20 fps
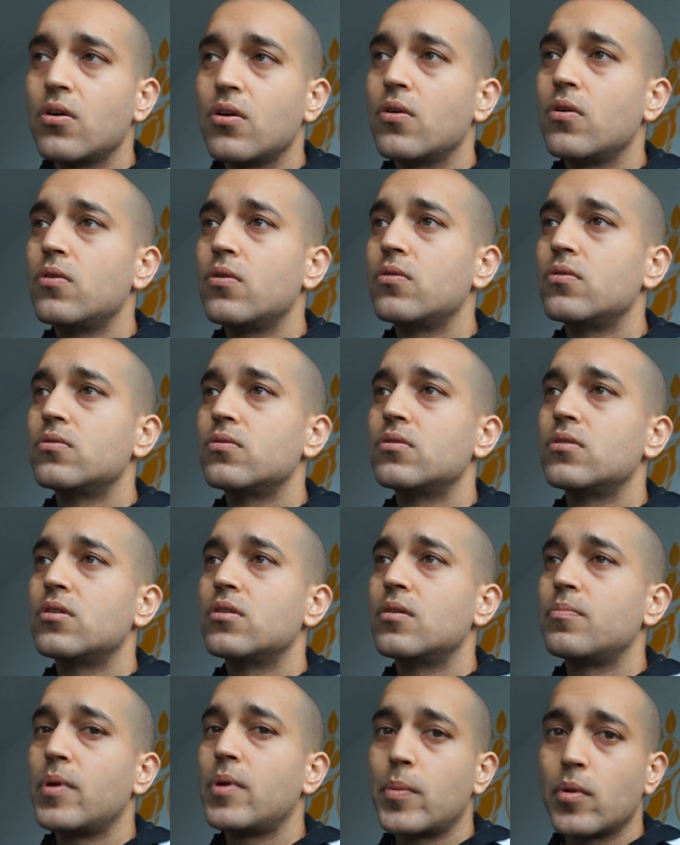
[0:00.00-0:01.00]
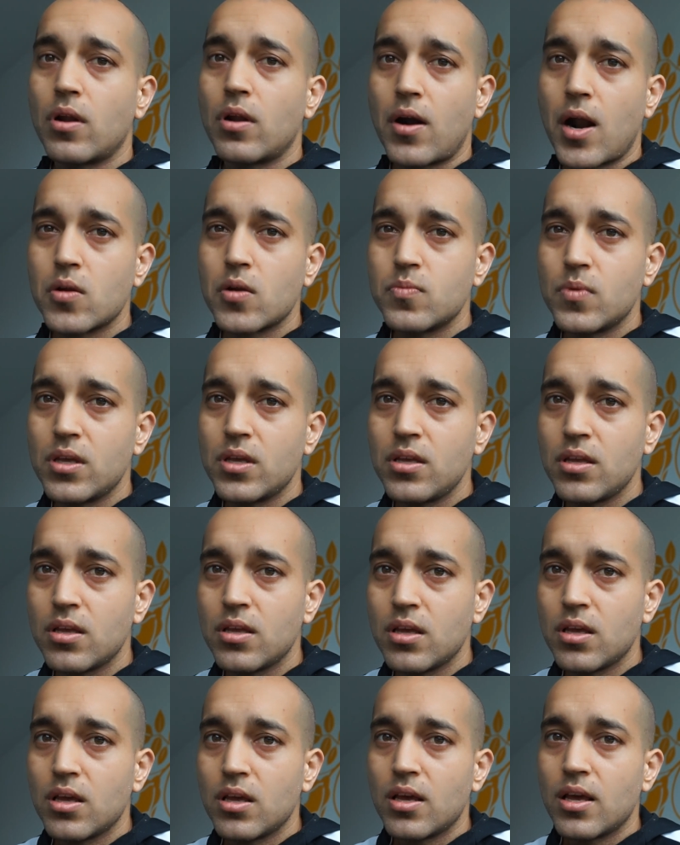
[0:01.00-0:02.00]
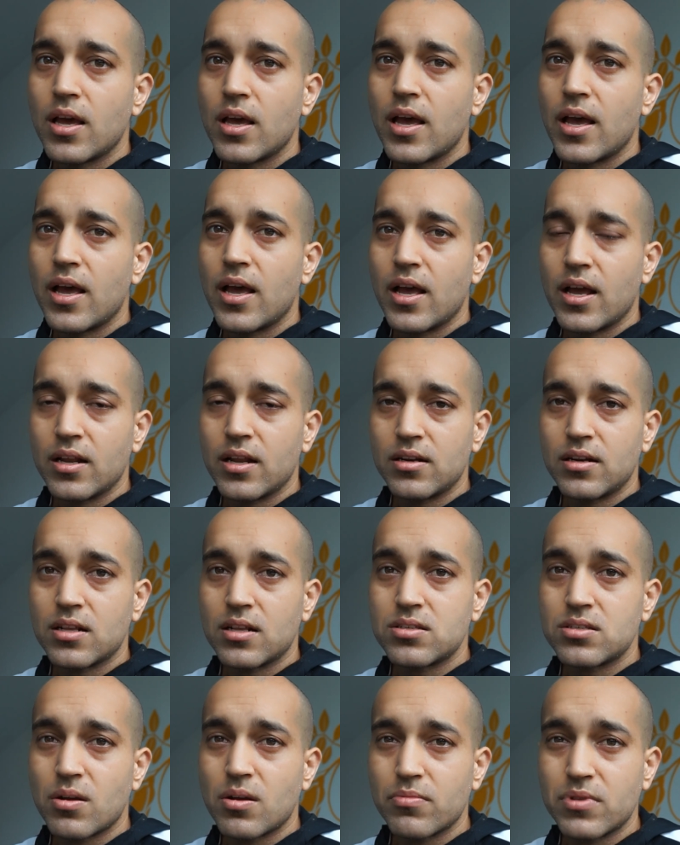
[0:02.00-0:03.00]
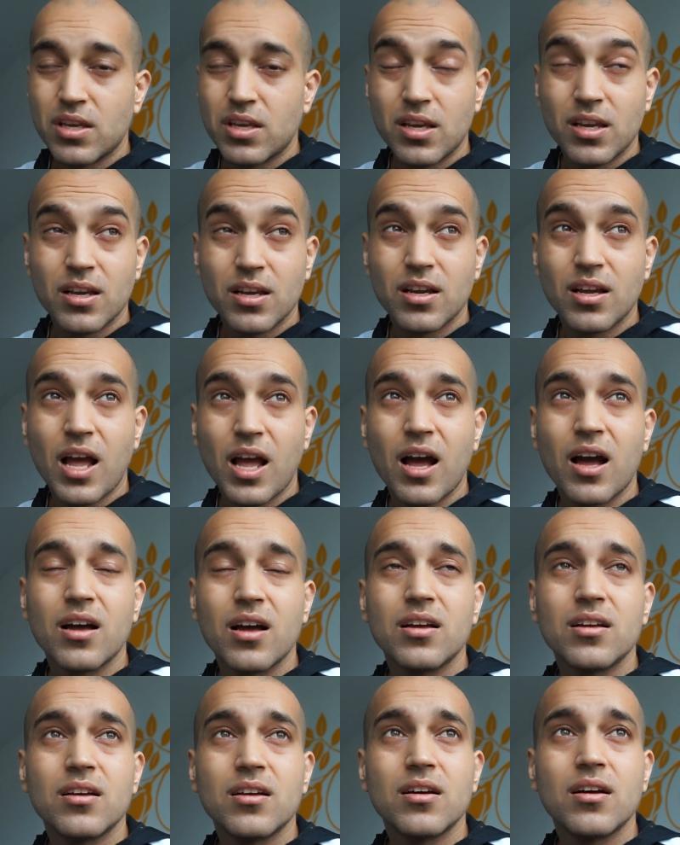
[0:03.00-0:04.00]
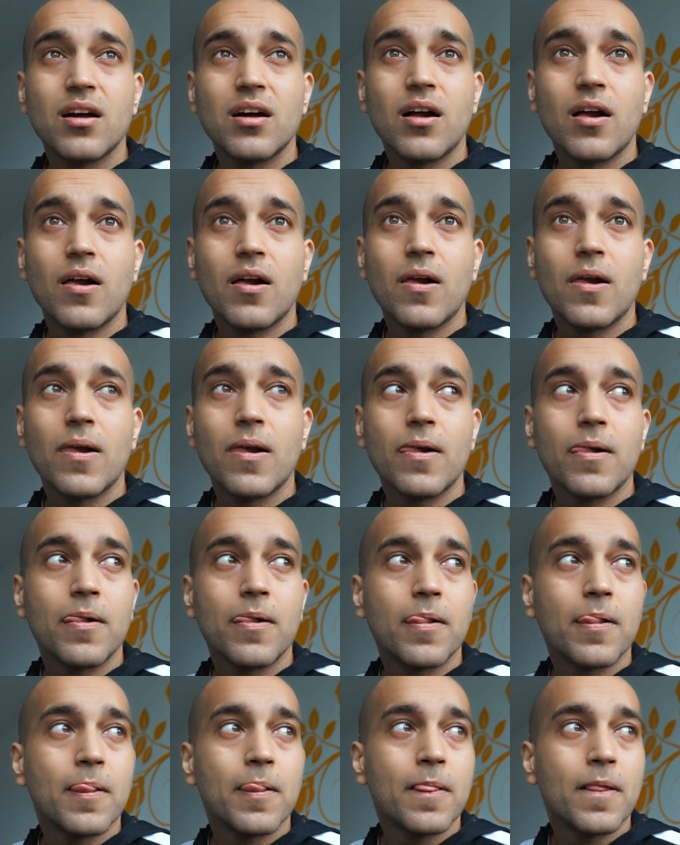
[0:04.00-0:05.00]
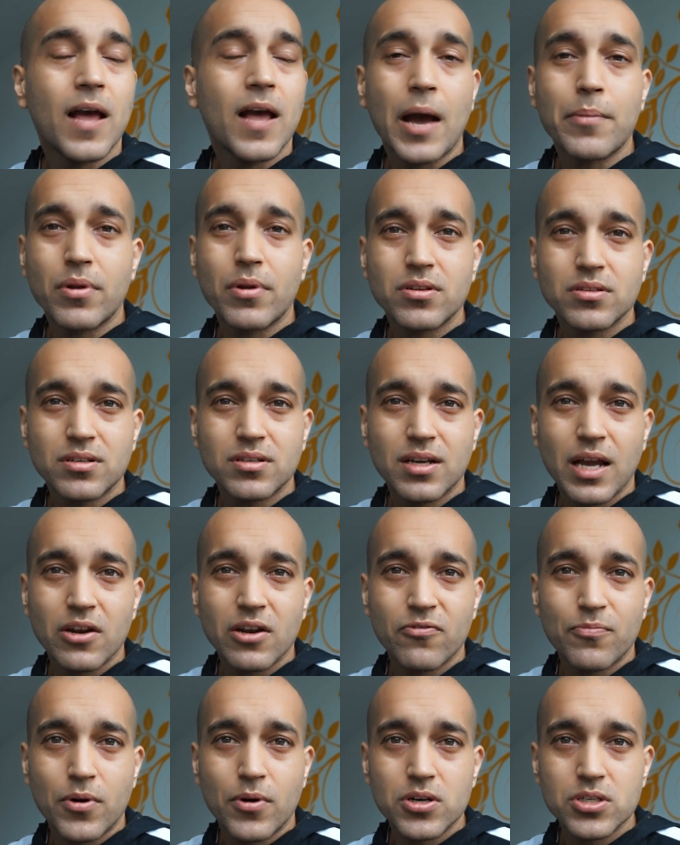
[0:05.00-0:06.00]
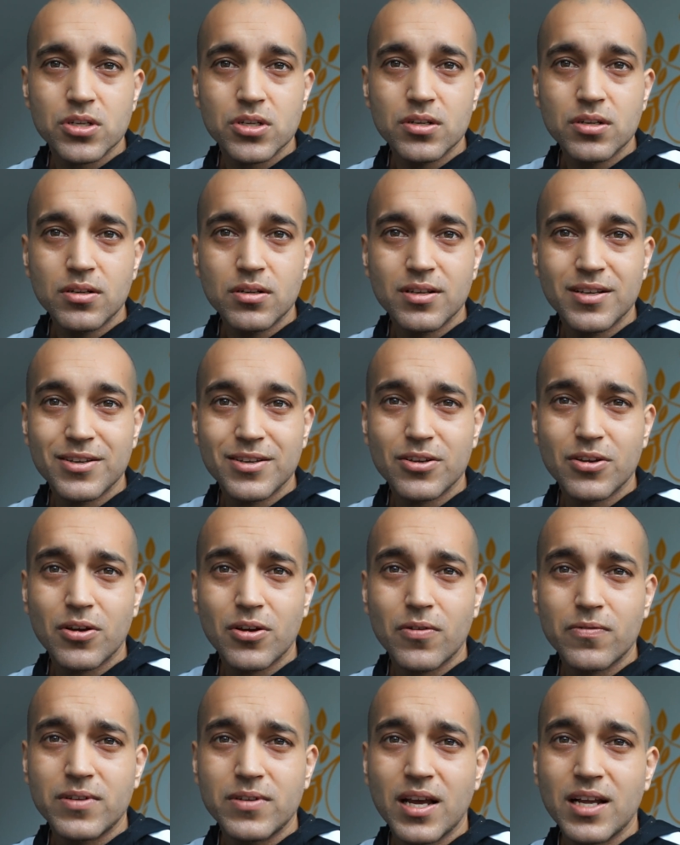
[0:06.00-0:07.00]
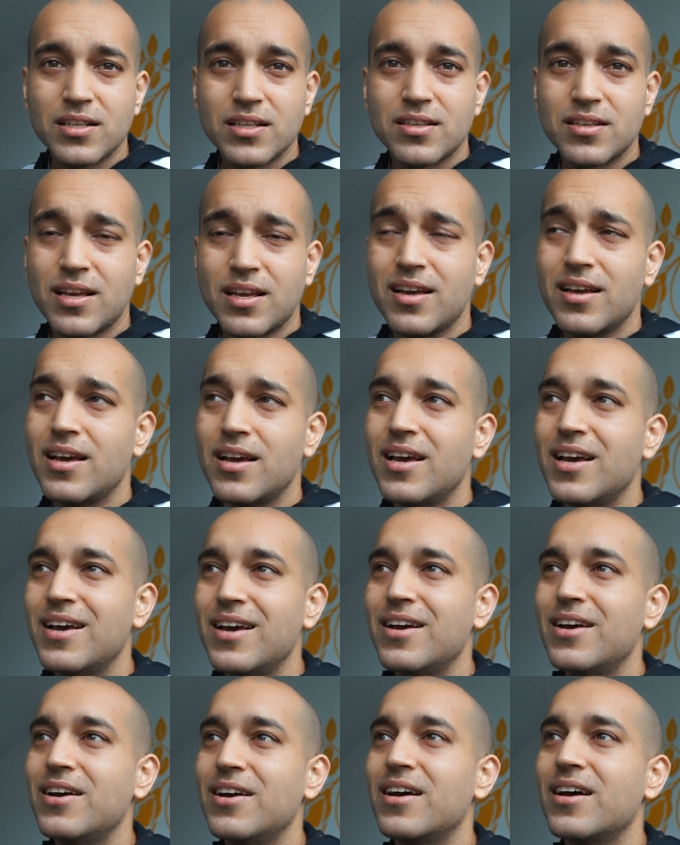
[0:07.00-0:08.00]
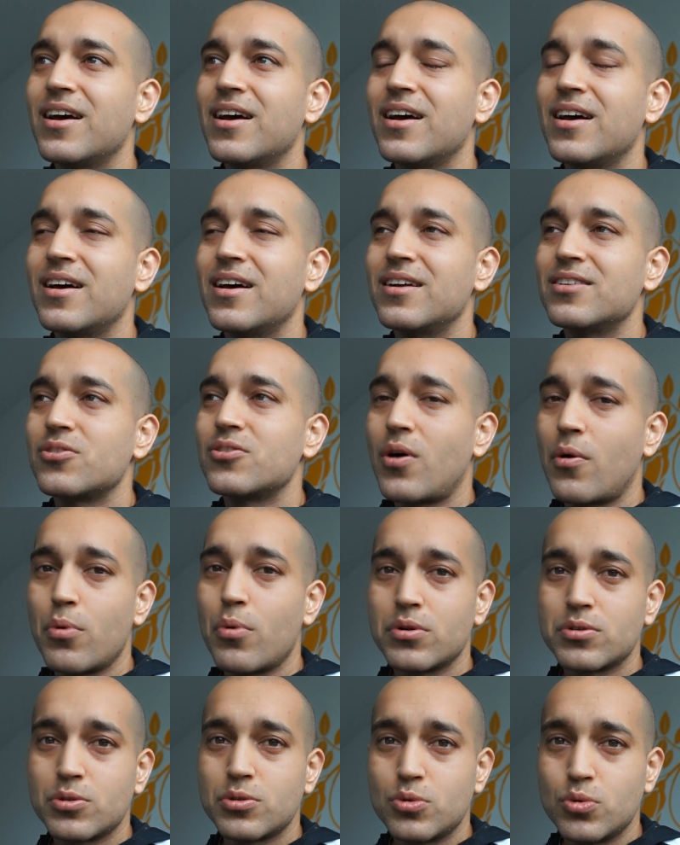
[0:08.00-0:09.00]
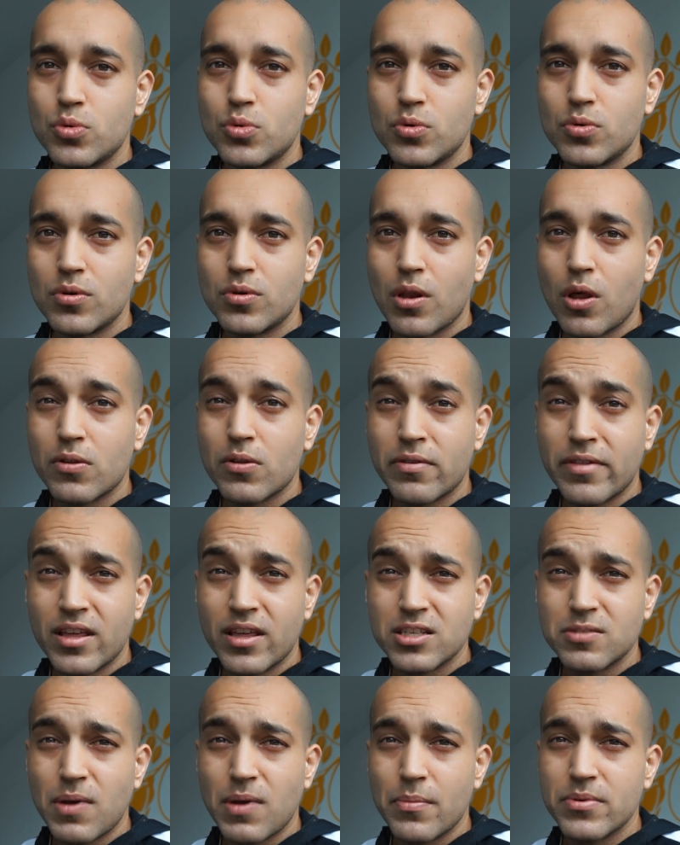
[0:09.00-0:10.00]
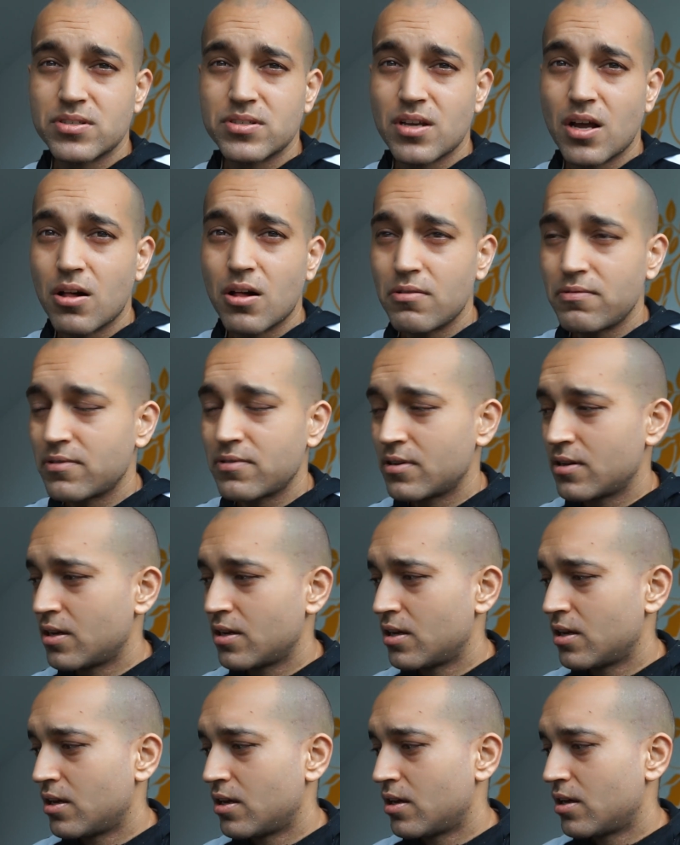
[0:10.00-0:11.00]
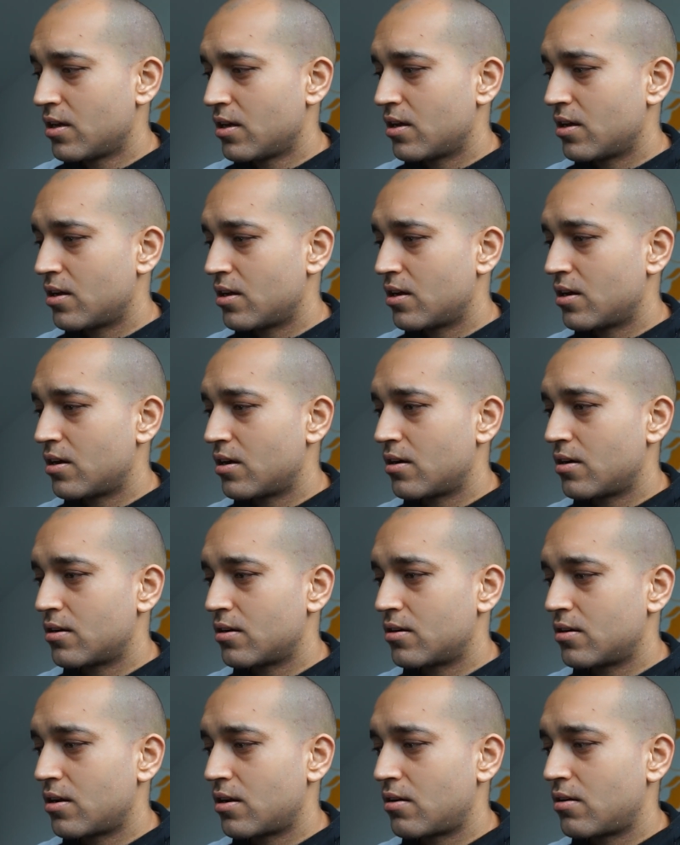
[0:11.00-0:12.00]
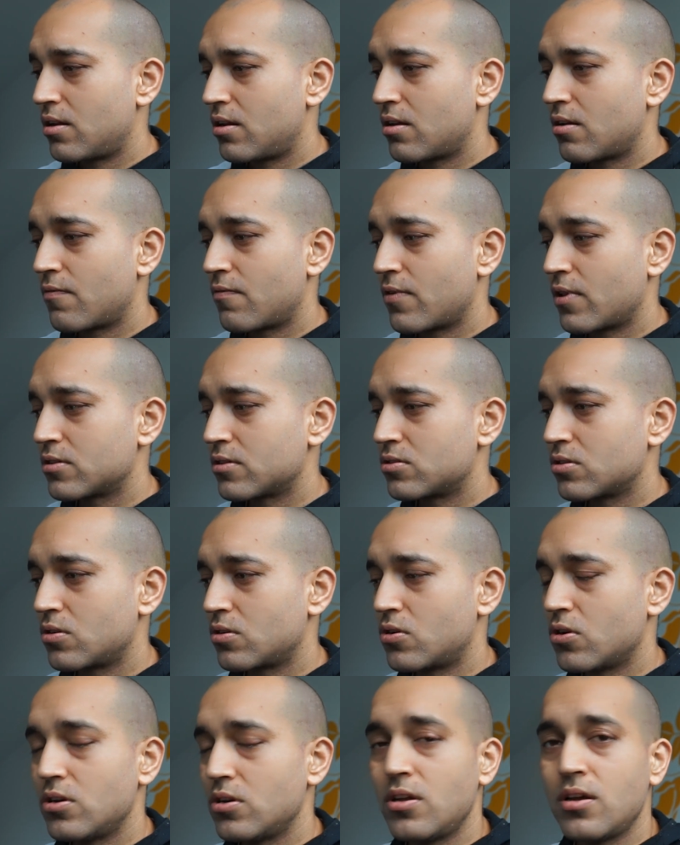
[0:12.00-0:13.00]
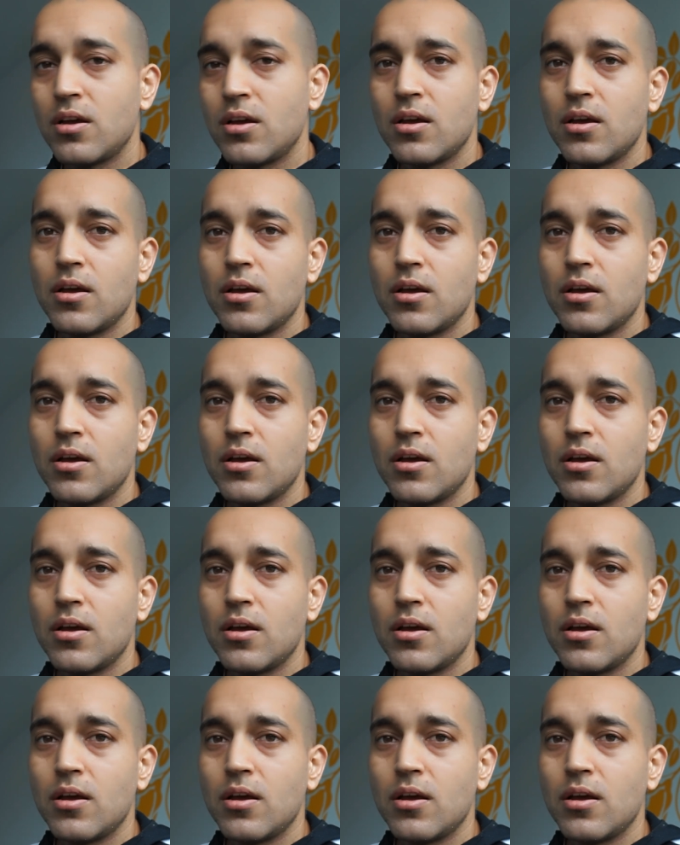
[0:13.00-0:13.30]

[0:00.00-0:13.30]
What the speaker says: on people around me, and that's something I'm not the kind of person of that. And so I want to do all things by myself. That didn't felt good